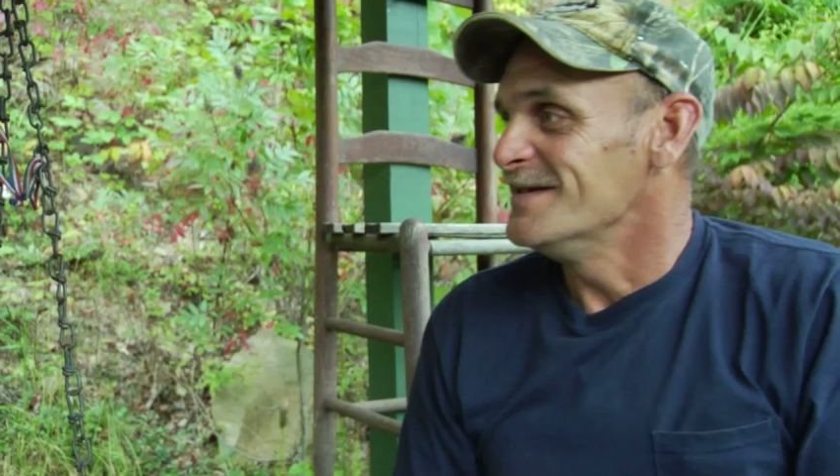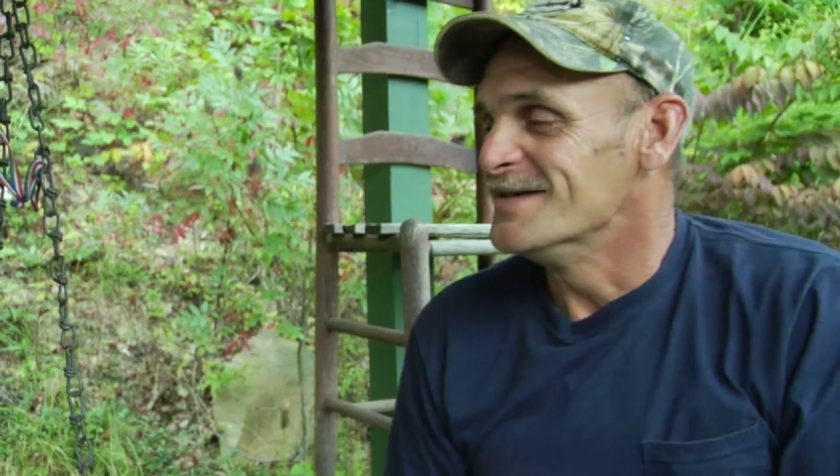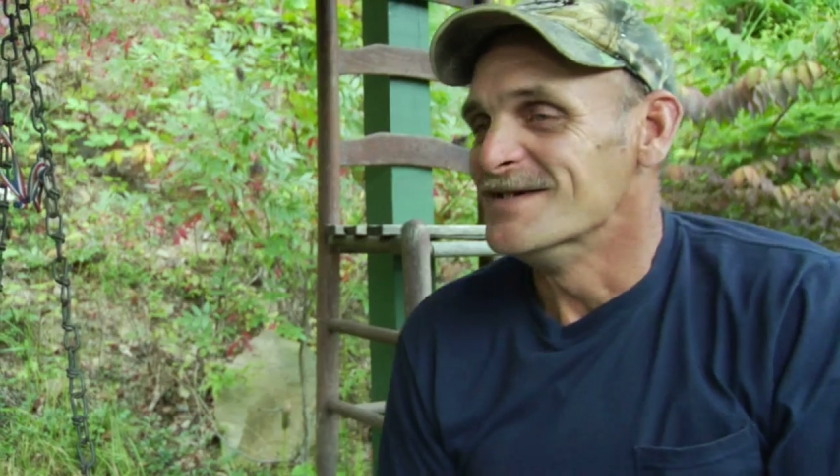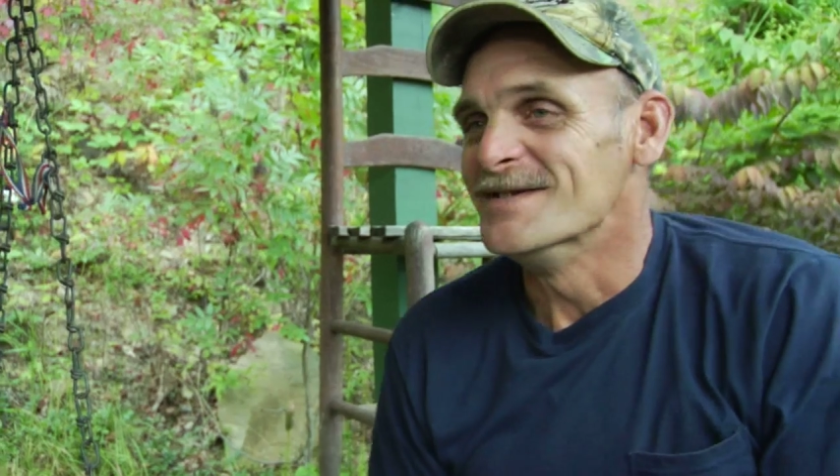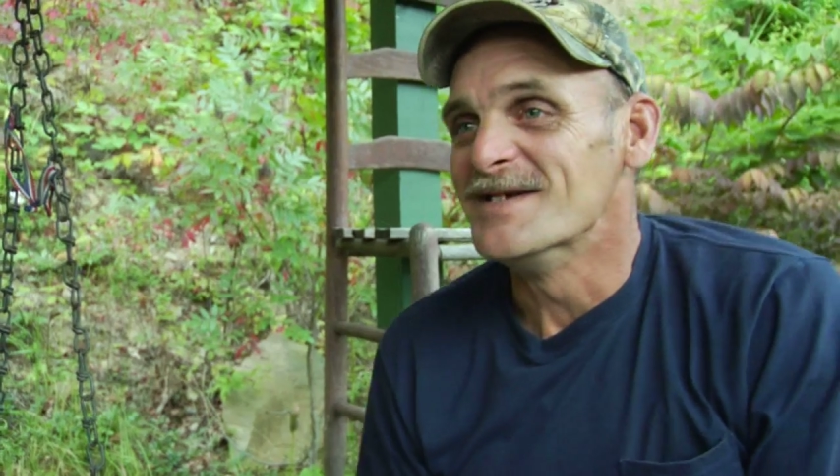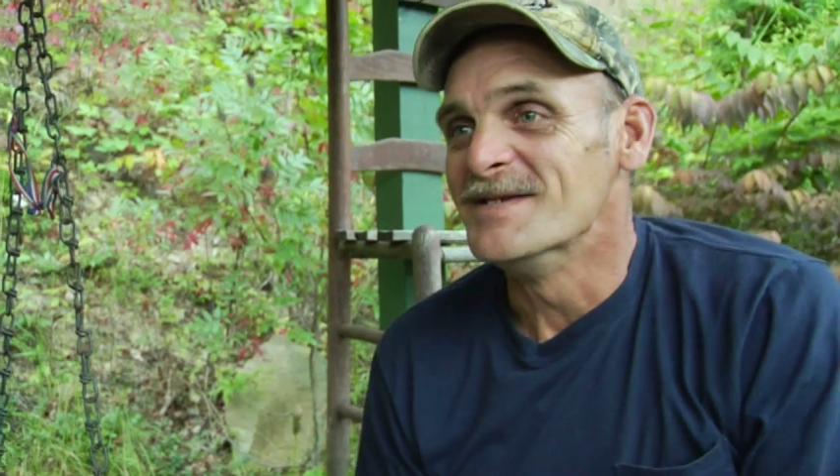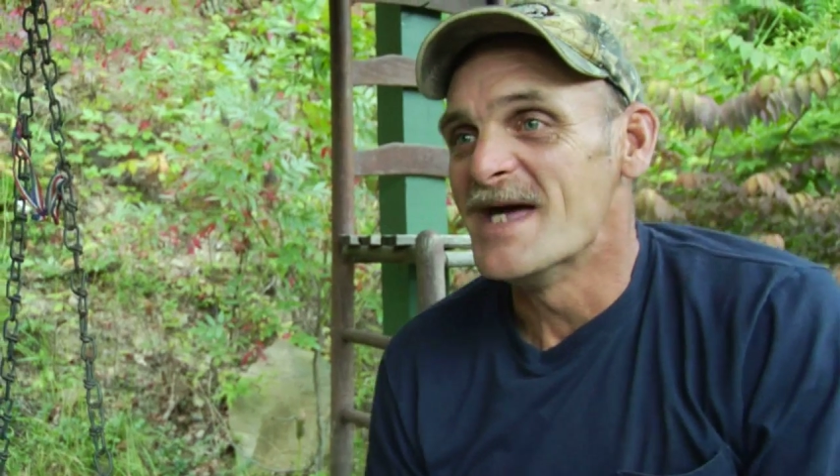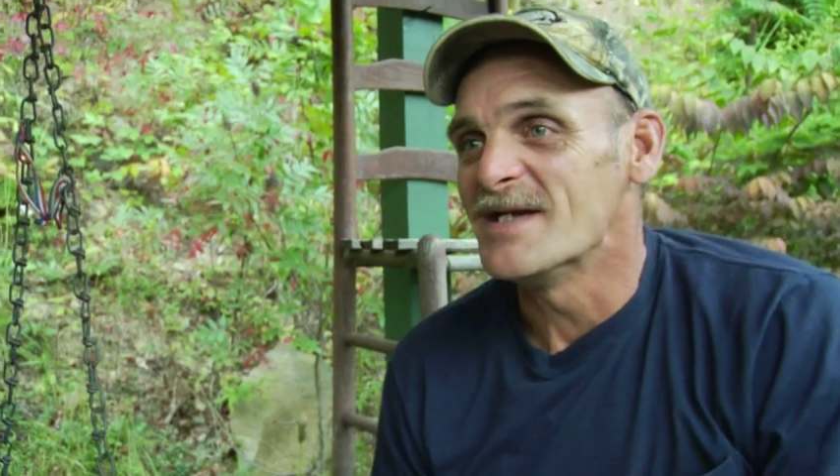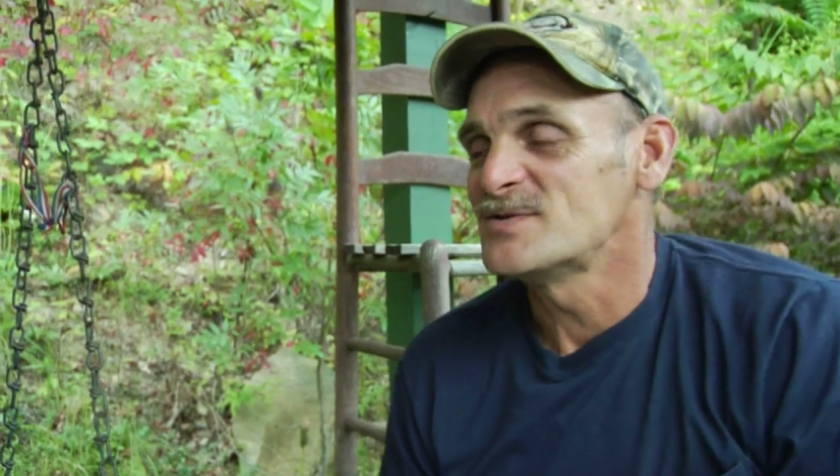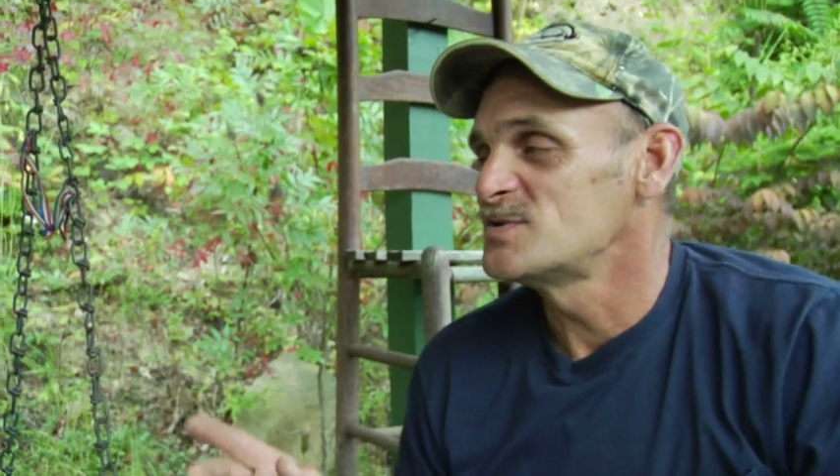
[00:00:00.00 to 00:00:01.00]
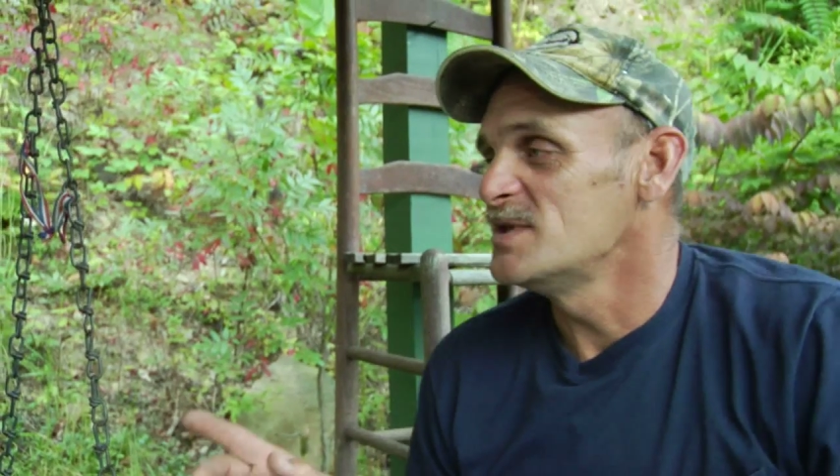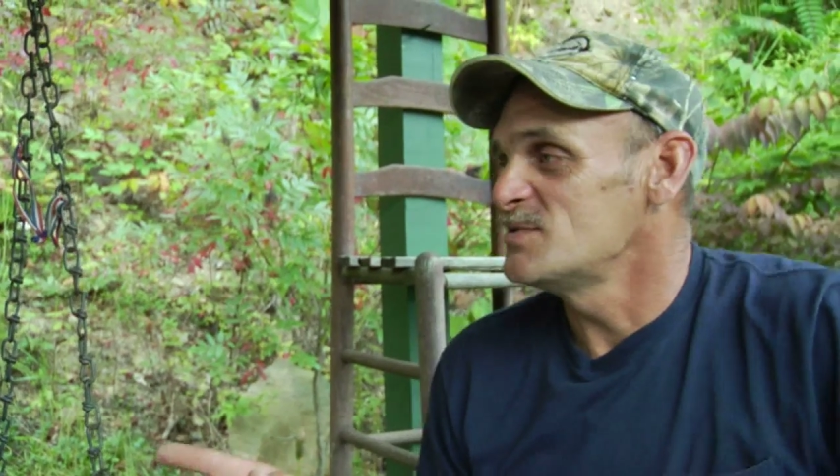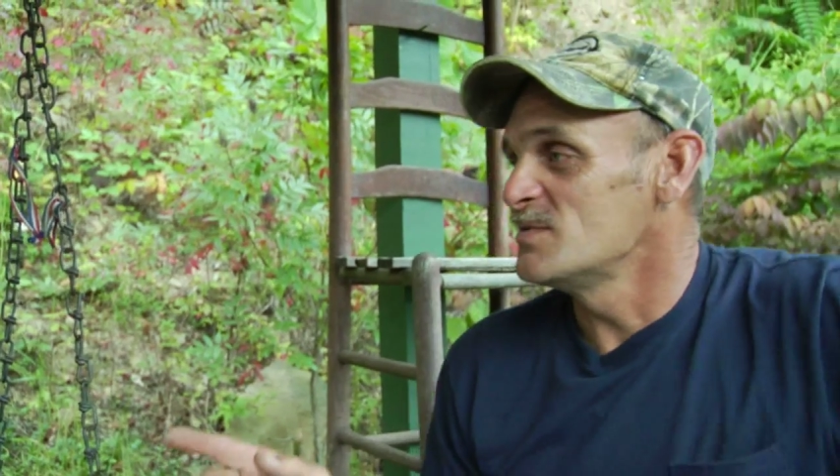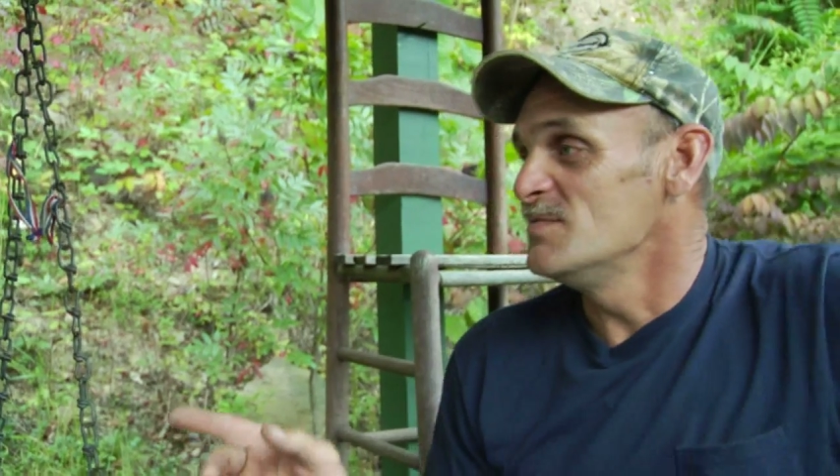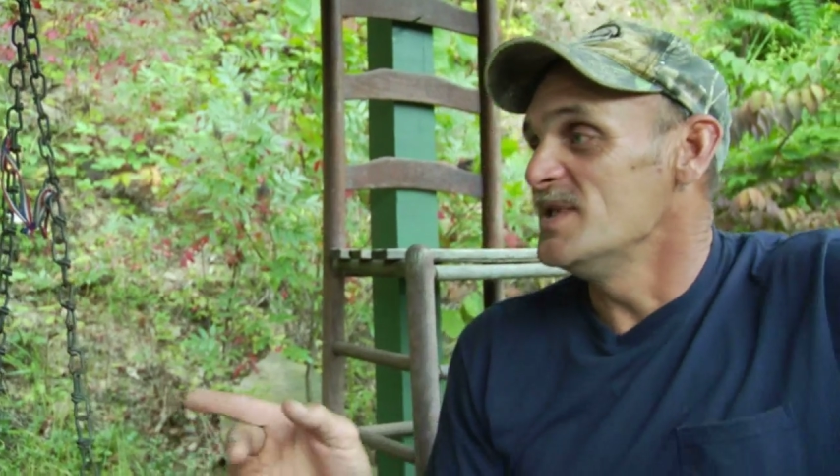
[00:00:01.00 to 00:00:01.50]
Yeah. And that
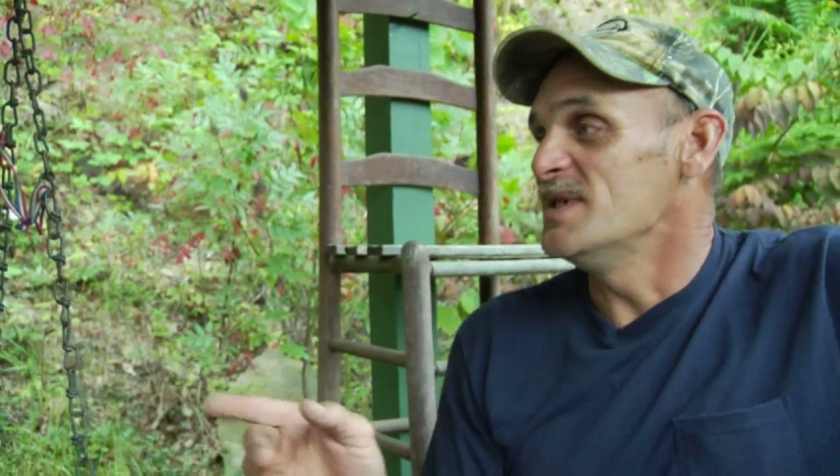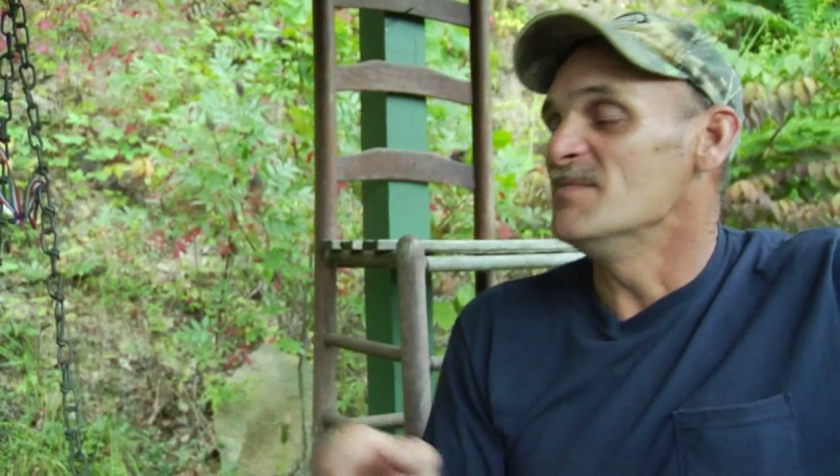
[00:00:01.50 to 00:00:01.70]
sticks with me.